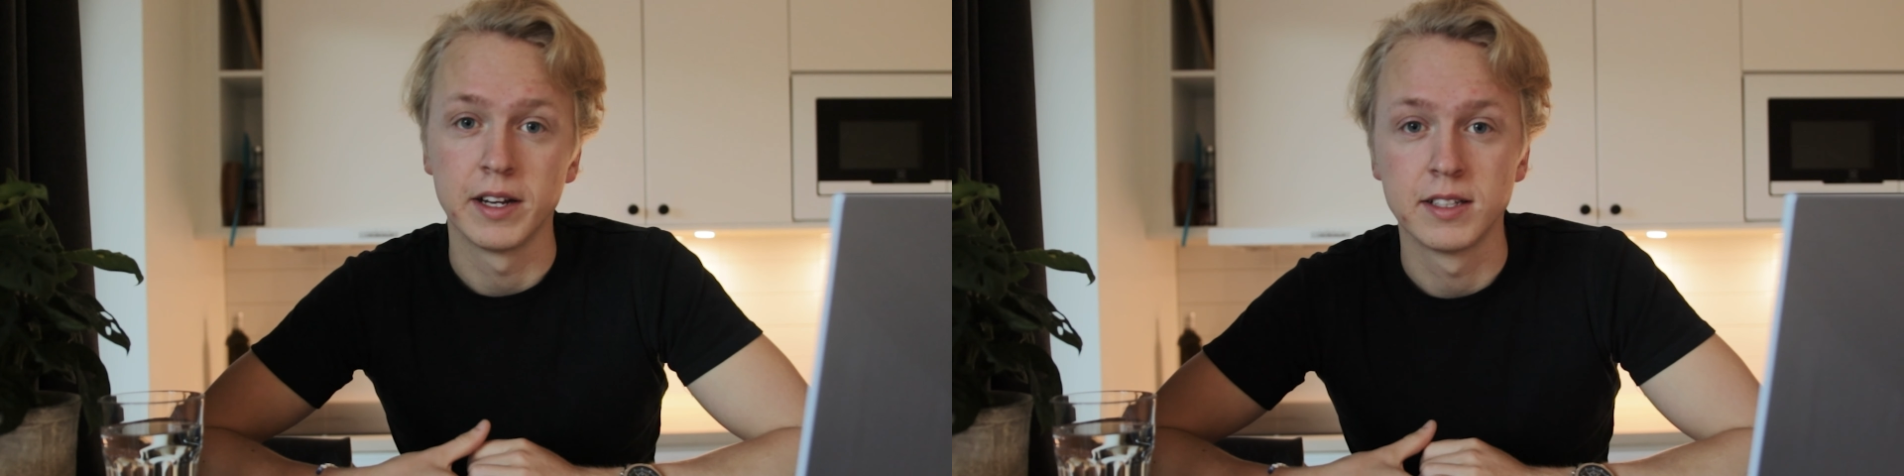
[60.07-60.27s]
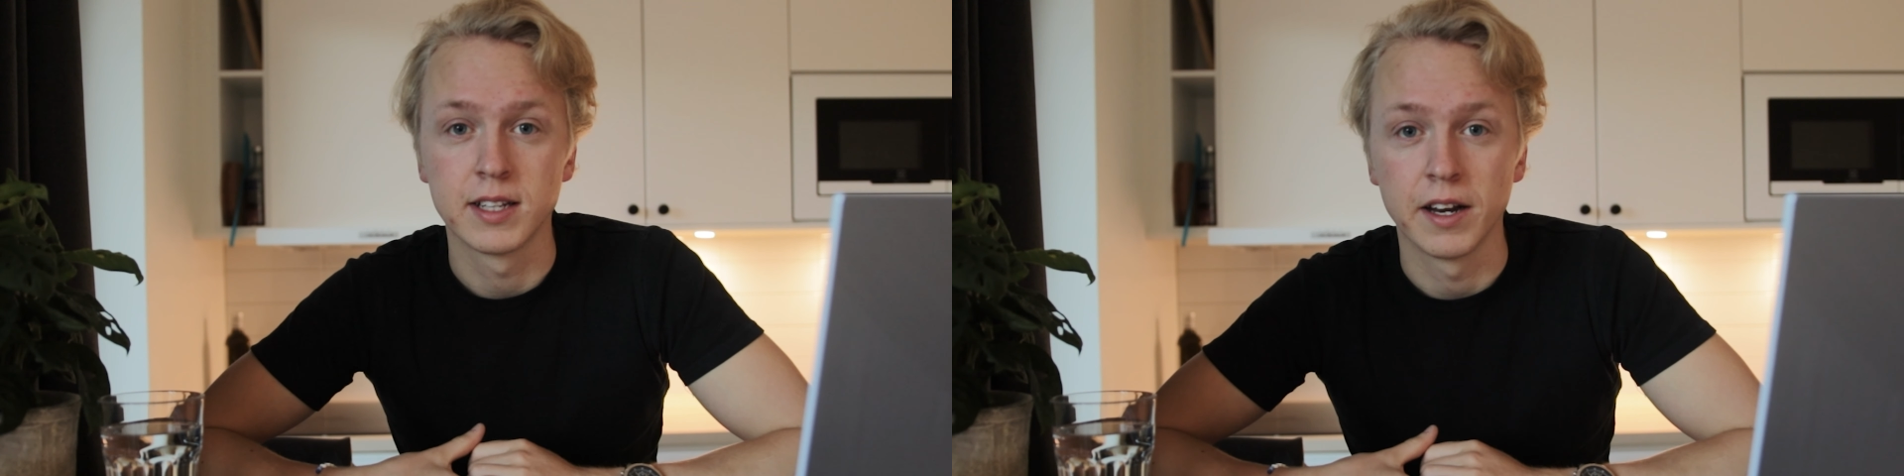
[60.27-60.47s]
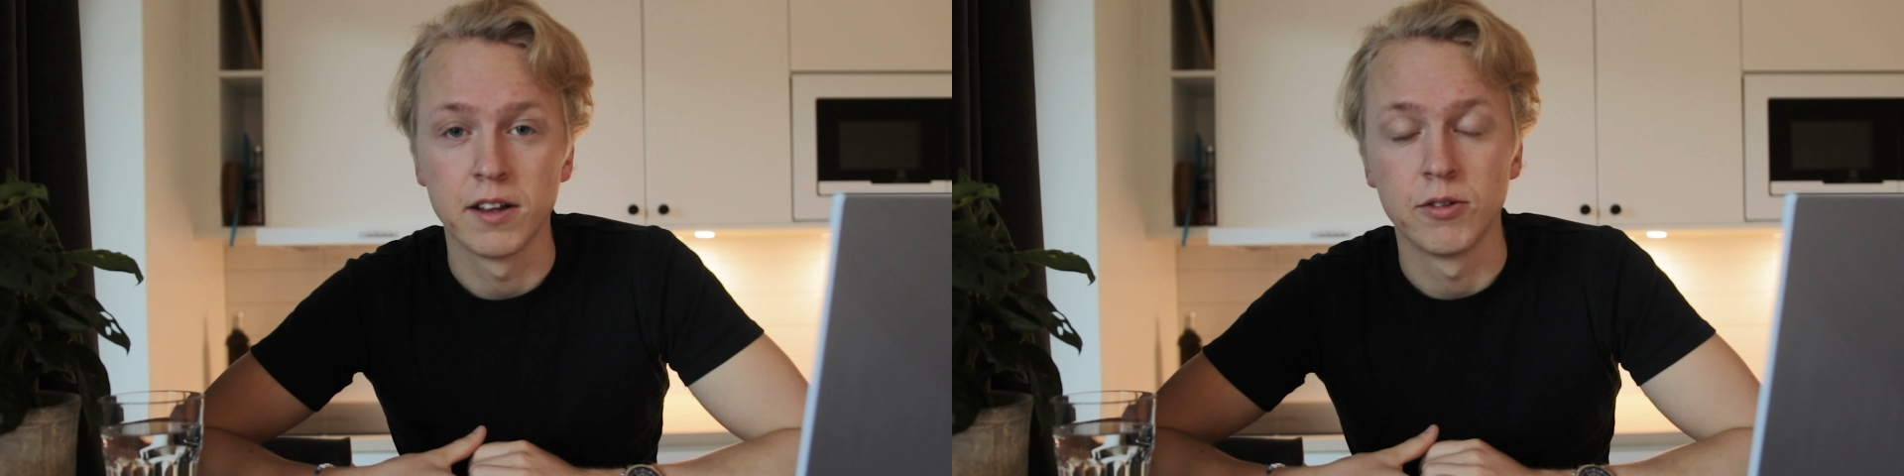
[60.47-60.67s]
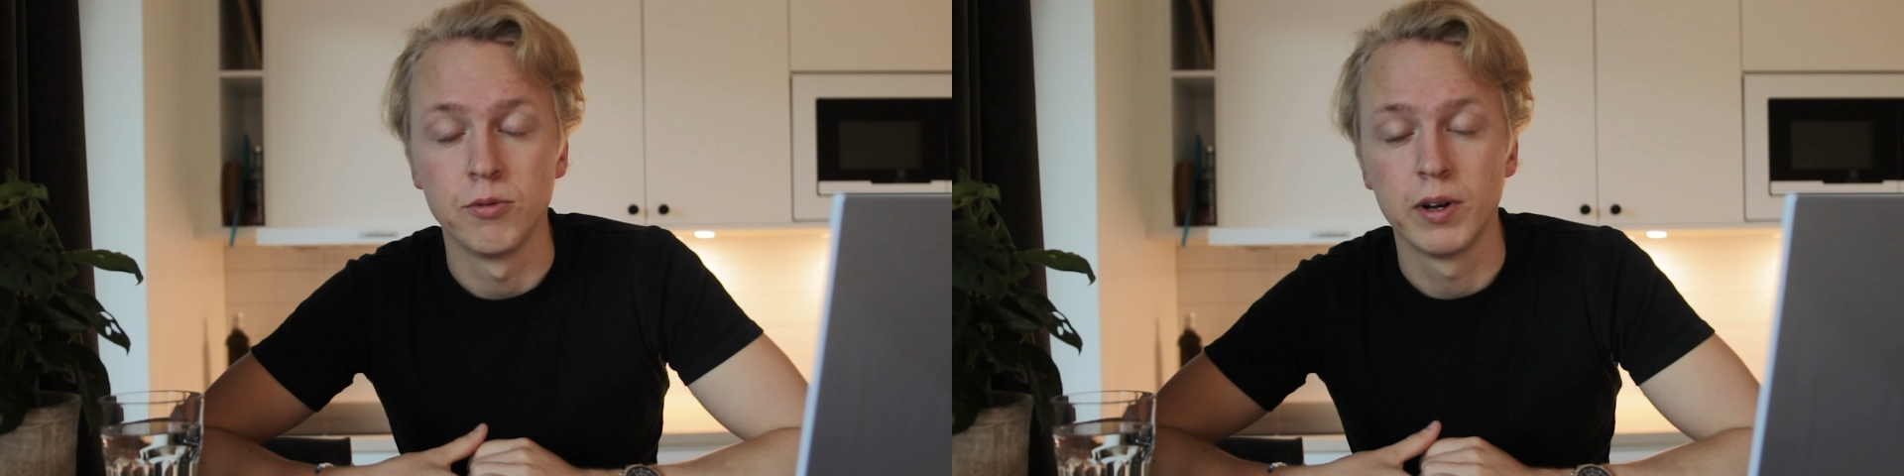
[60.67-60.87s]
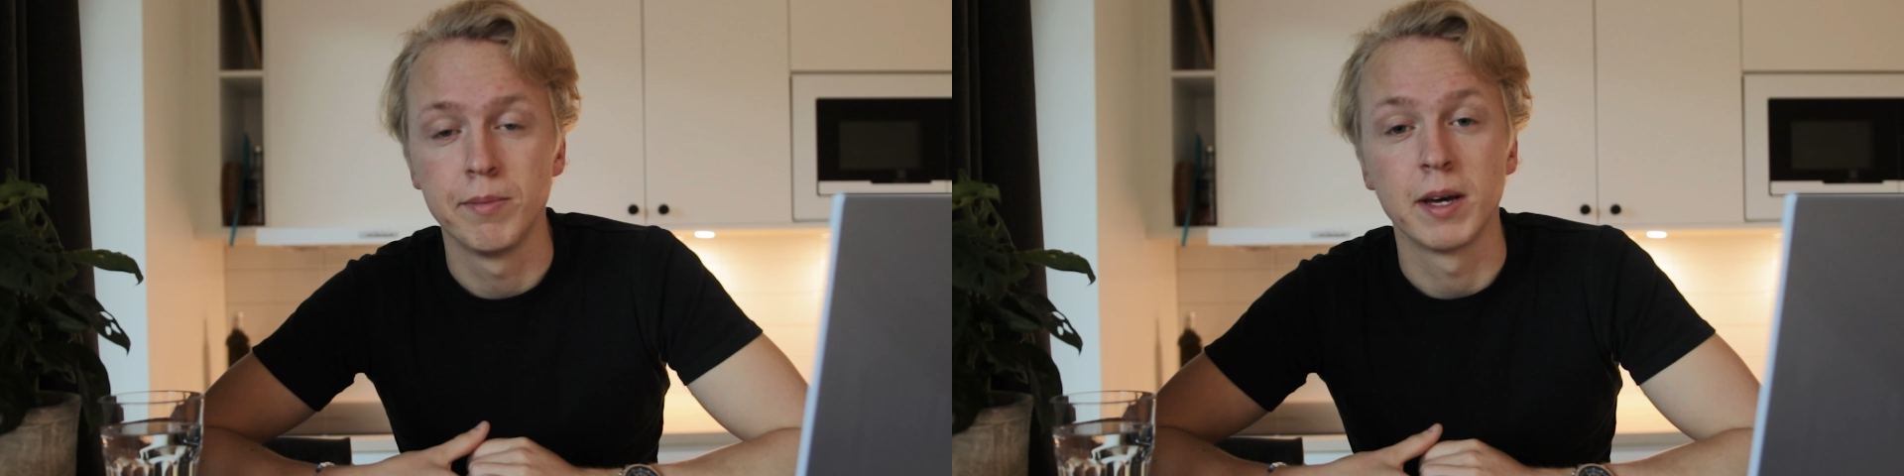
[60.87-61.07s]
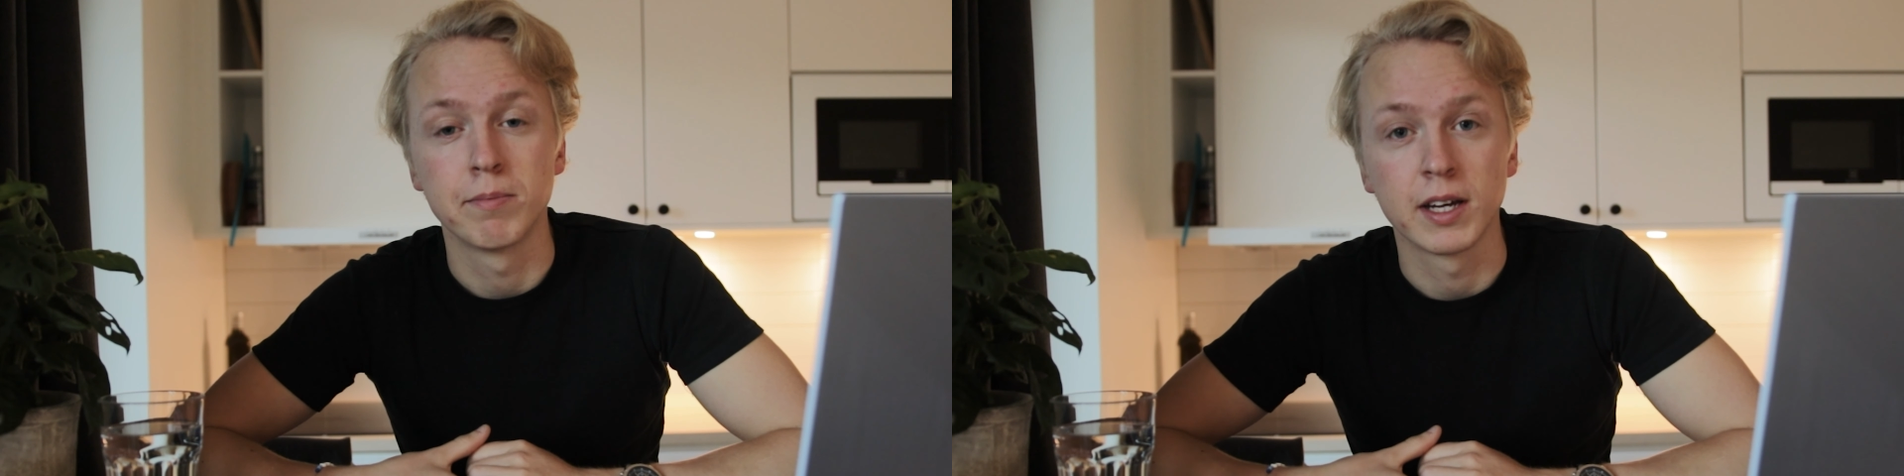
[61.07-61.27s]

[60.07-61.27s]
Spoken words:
decided to remake my